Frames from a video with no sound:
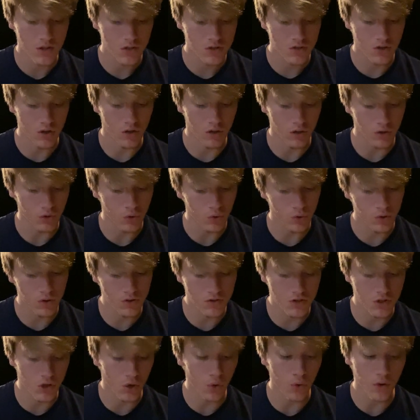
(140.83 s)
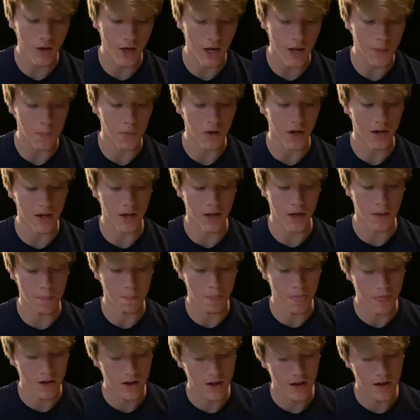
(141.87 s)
So the Lord told Abraham,